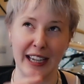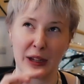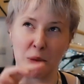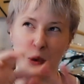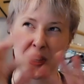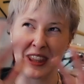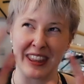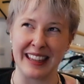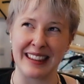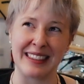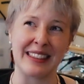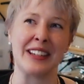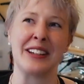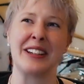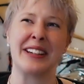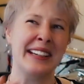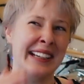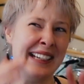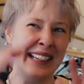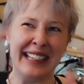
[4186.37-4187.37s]
within
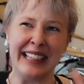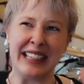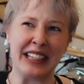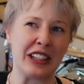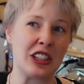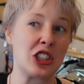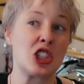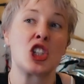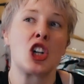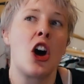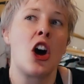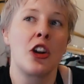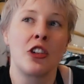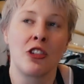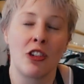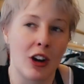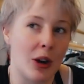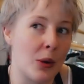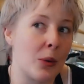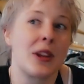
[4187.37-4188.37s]
the
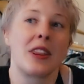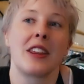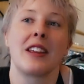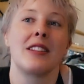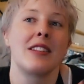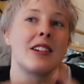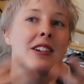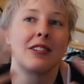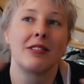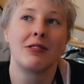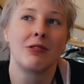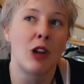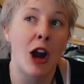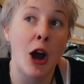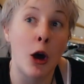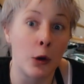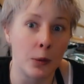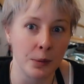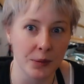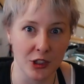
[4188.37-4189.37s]
genre, within the
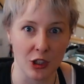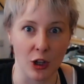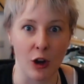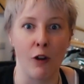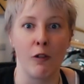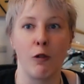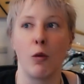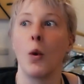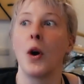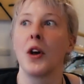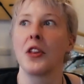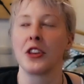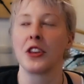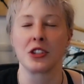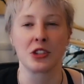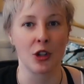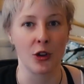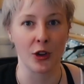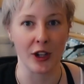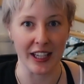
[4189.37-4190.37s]
realms of what
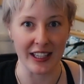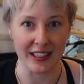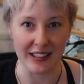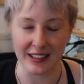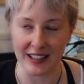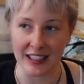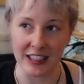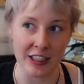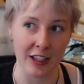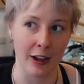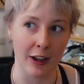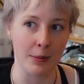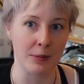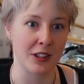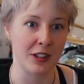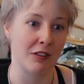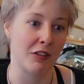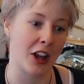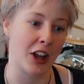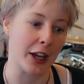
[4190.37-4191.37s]
the song is in
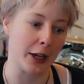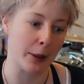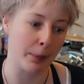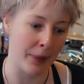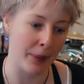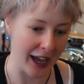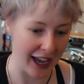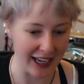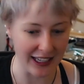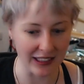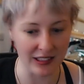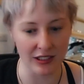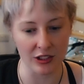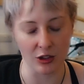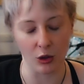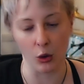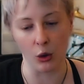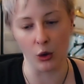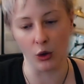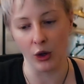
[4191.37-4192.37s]
terms of like
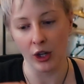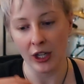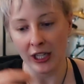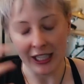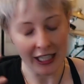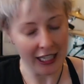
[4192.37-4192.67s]
pace or